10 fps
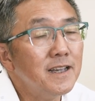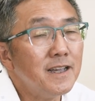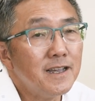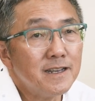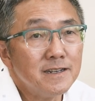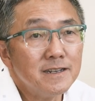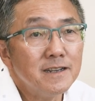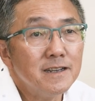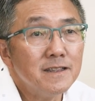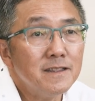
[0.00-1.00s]
And
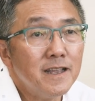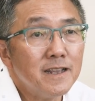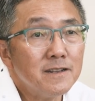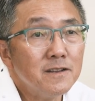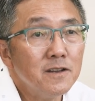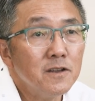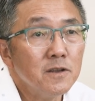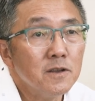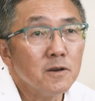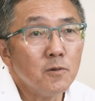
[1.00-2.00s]
then
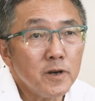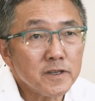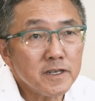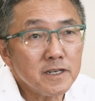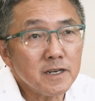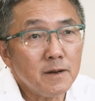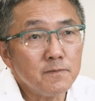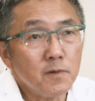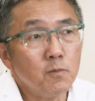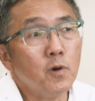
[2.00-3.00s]
question come
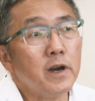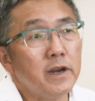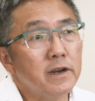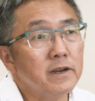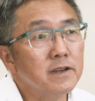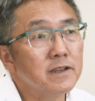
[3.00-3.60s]
from where?